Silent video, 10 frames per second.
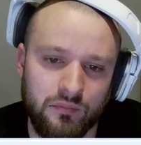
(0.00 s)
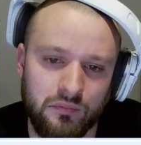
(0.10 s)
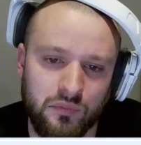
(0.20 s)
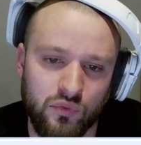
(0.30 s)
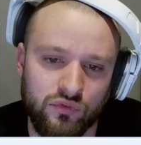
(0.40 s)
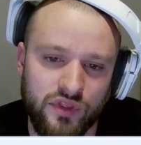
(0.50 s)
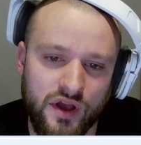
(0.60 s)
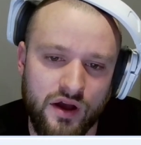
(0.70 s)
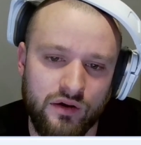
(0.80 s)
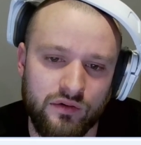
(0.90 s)
Moved
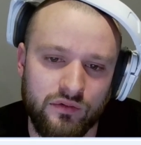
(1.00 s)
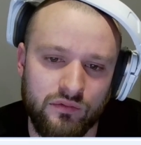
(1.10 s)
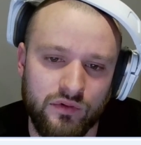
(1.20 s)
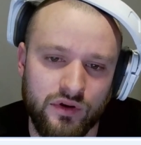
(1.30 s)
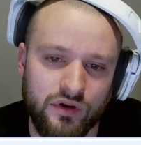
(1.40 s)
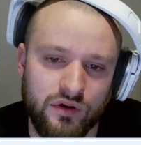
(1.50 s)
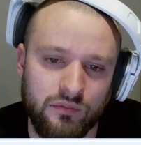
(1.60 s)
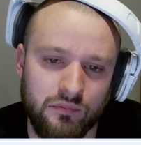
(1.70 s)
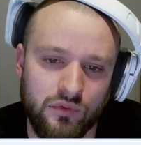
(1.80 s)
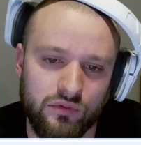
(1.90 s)
down, went up.
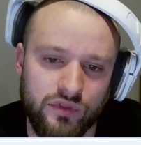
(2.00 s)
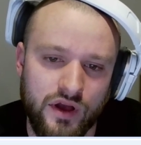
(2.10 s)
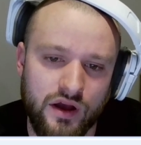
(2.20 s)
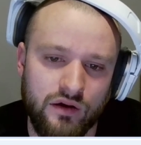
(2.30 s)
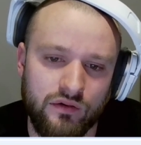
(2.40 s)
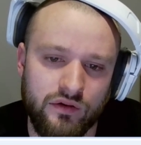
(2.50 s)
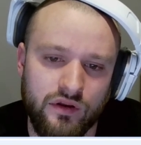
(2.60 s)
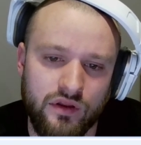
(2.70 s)
Moved down.